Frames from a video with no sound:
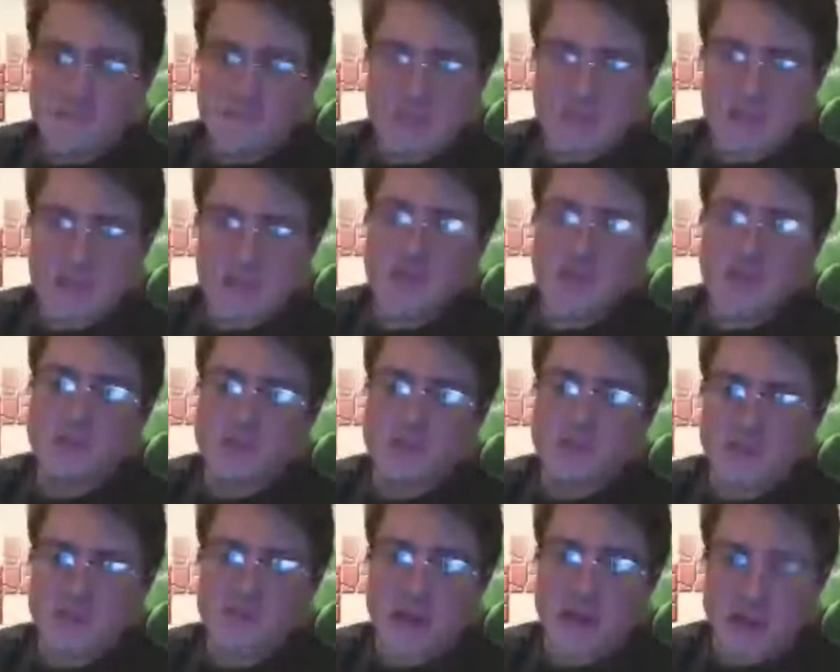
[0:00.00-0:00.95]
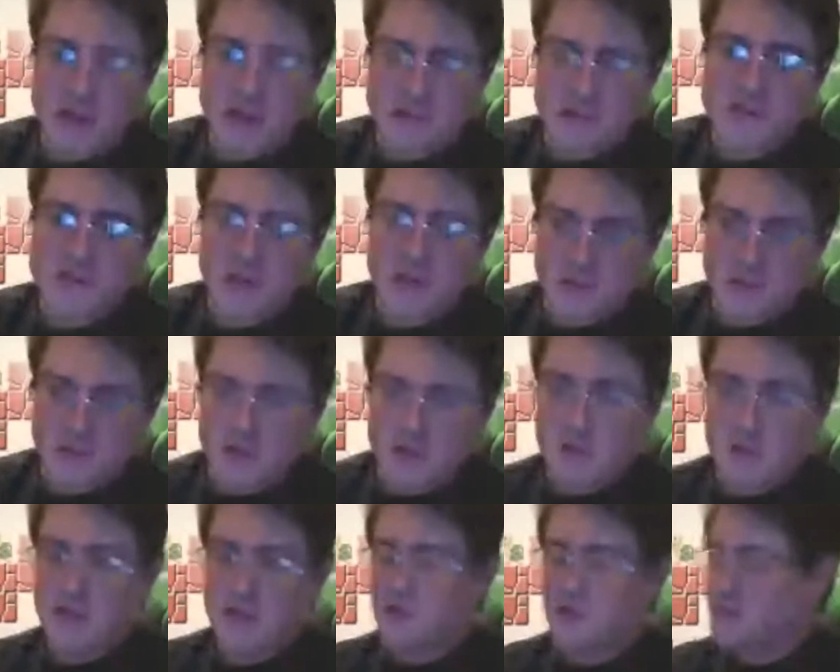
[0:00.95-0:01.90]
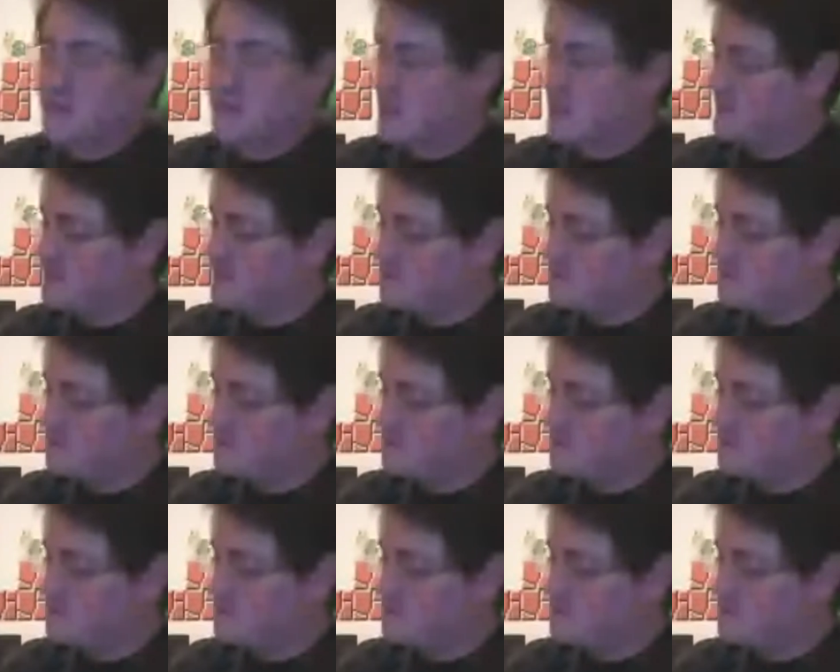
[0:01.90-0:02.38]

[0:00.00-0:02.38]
and Street Fighter is also guilty of it.